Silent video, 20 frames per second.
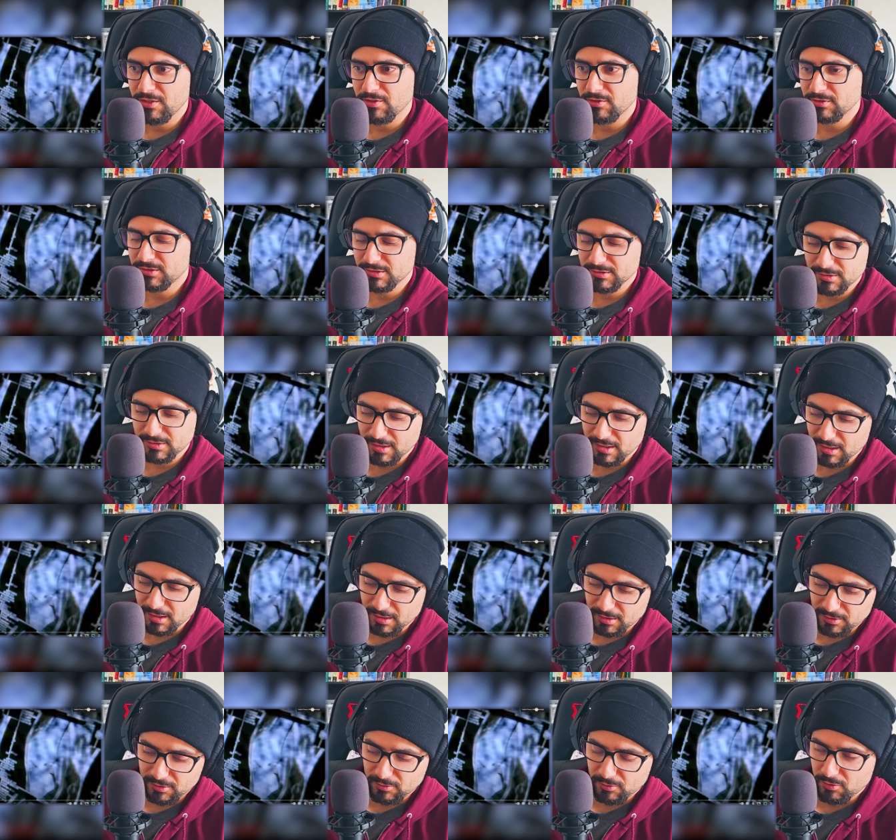goes into
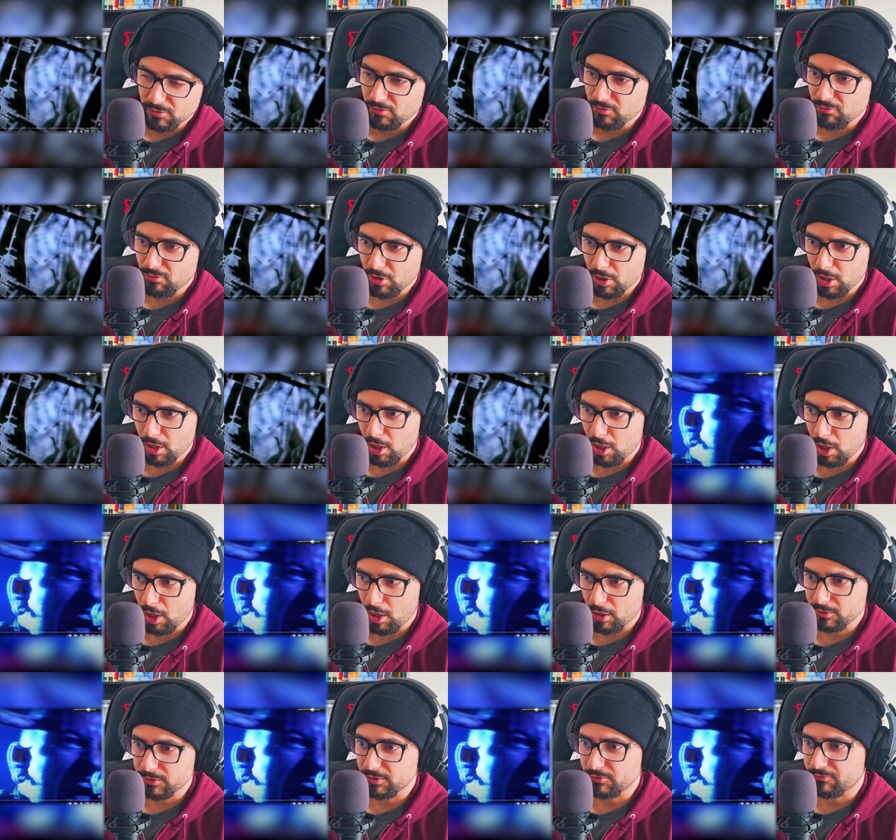the
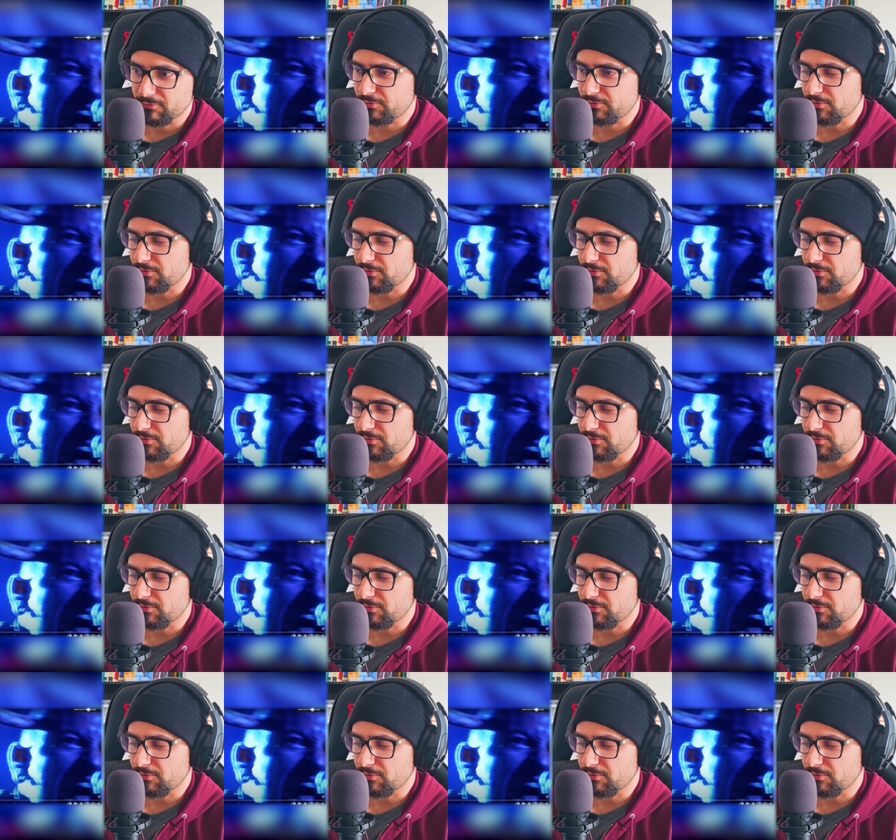the